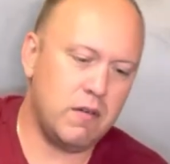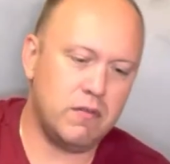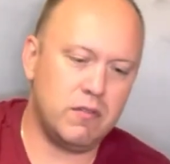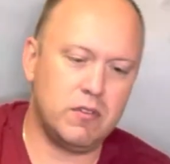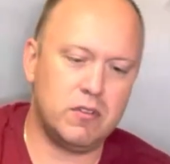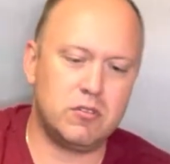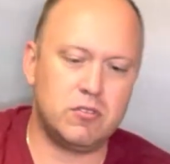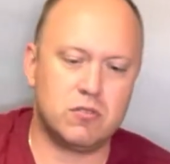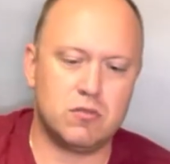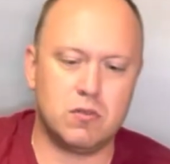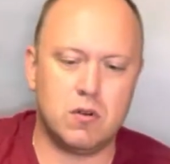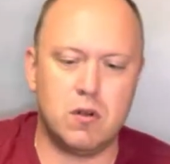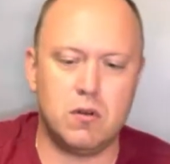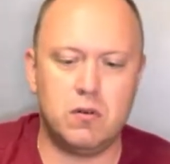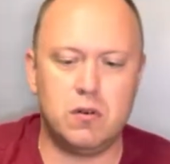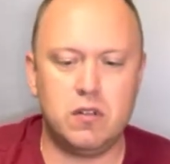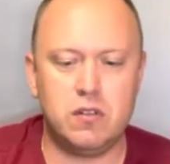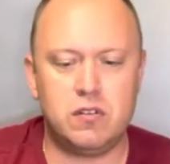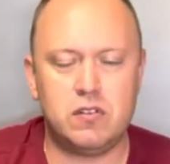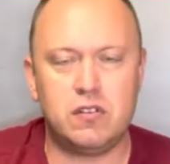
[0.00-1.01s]
the
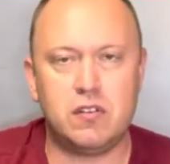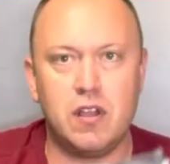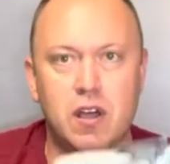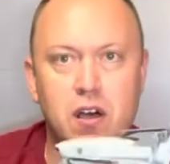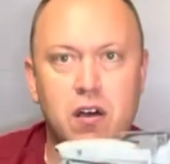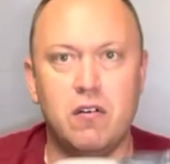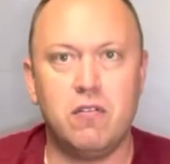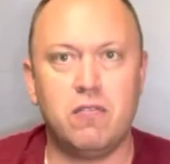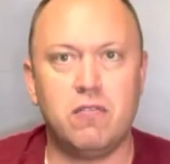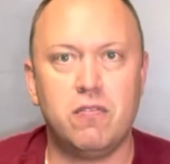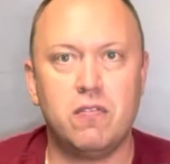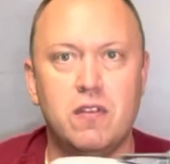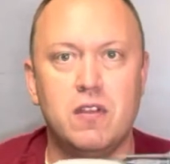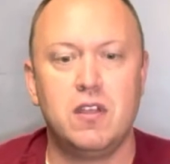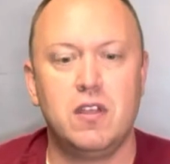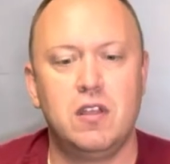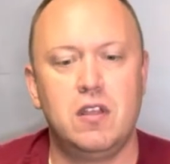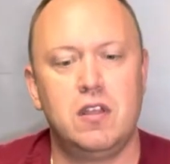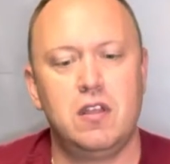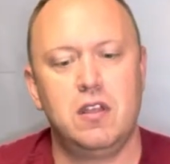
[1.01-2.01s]
drone itself.
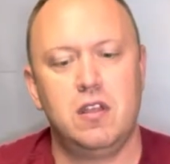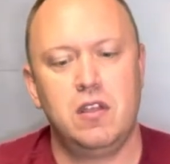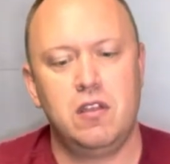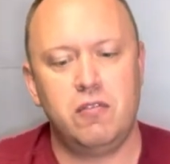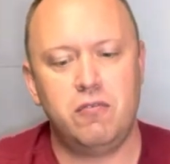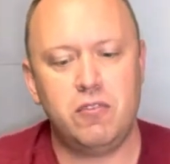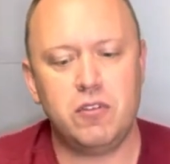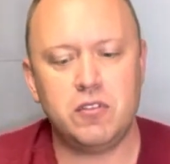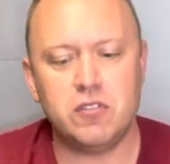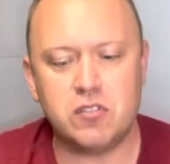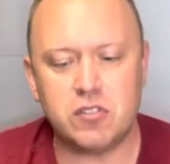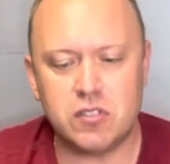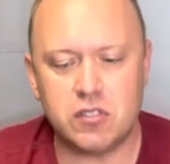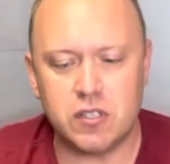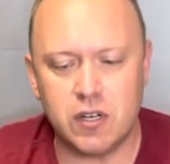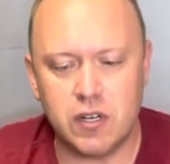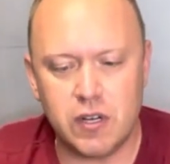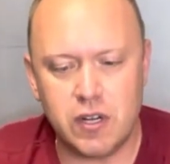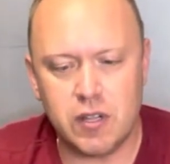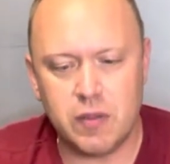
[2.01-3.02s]
Feels
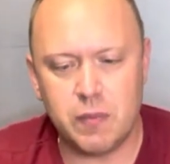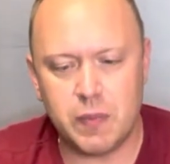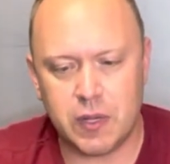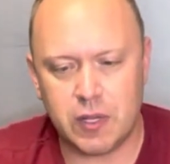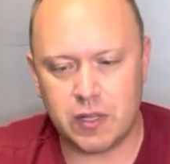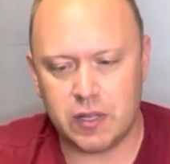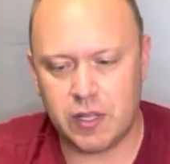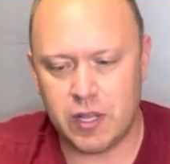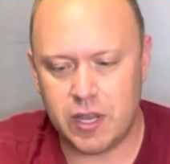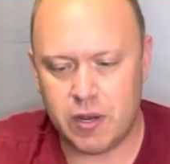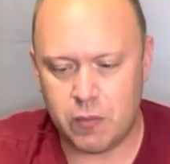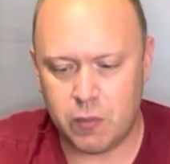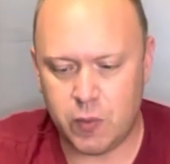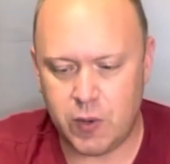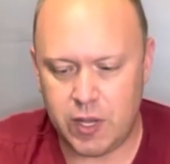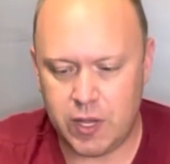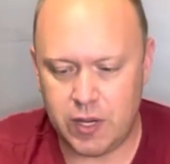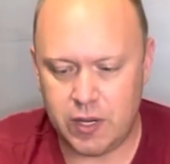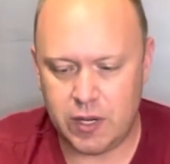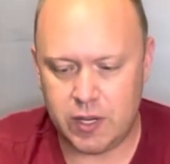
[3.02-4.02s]
sturdy but
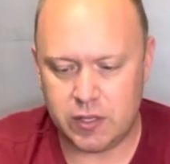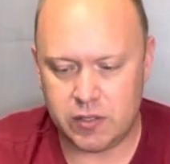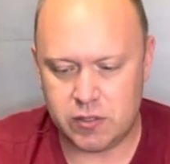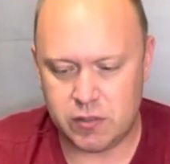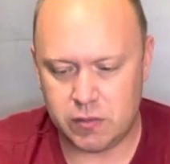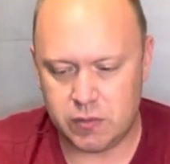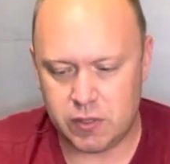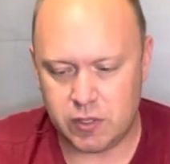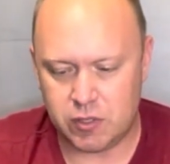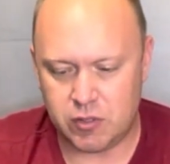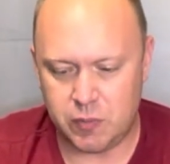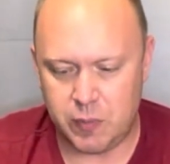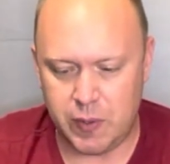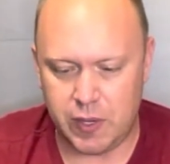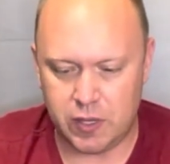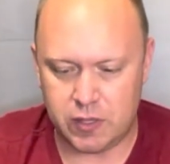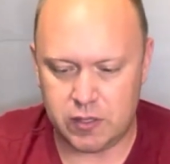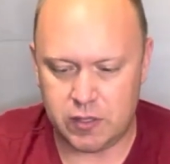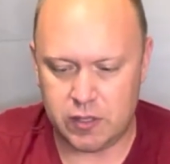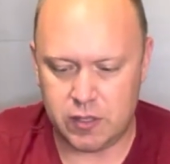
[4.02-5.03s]
lightweight, as you would
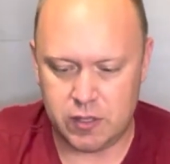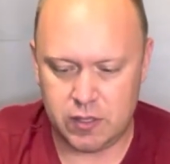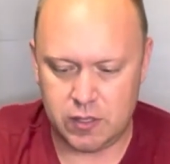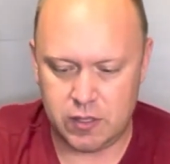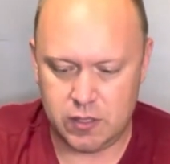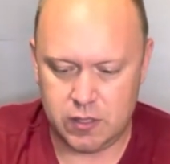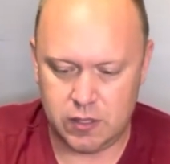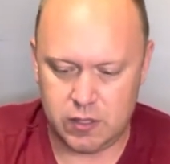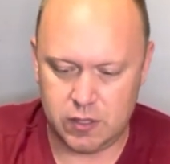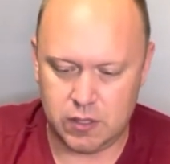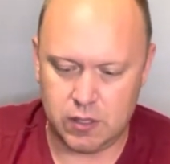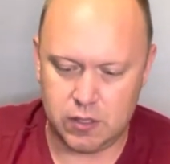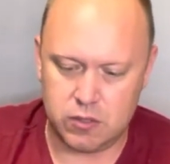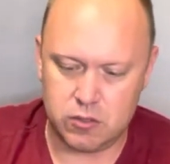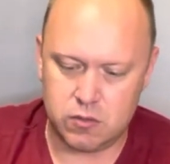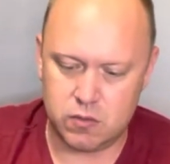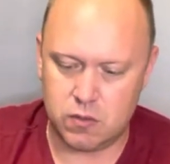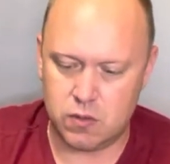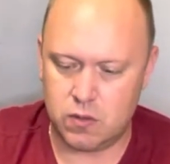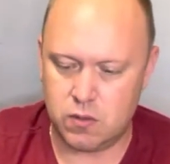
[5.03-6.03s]
expect a
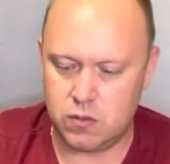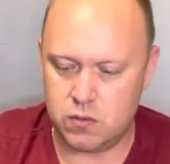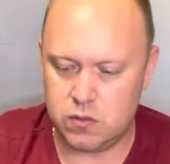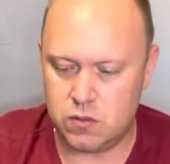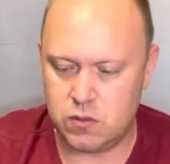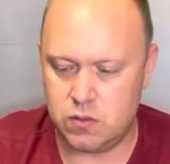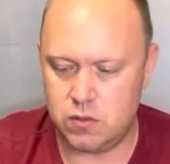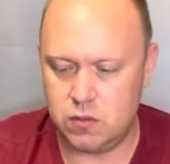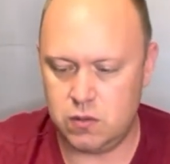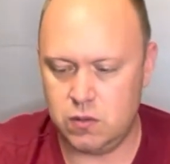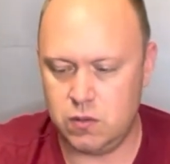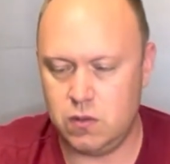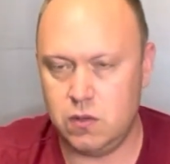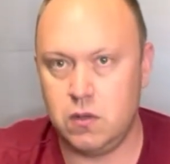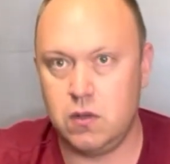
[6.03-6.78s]
drone to